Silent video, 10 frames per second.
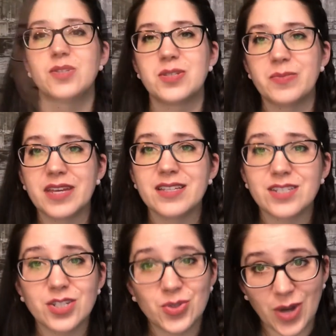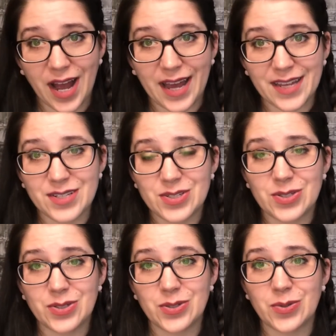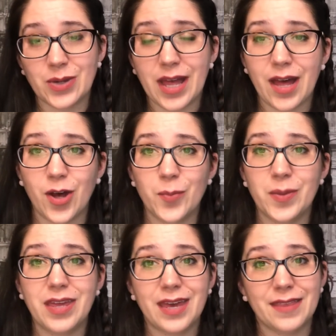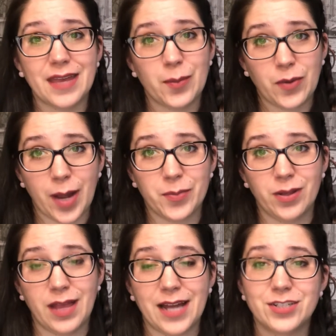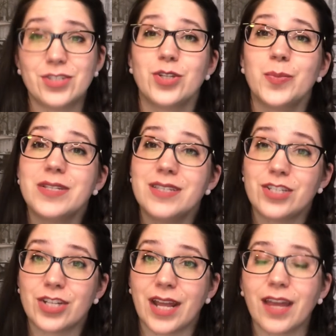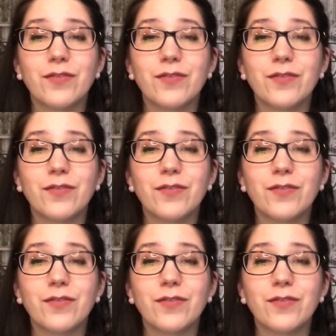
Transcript: So some things to try to help get that proper latch is your positioning.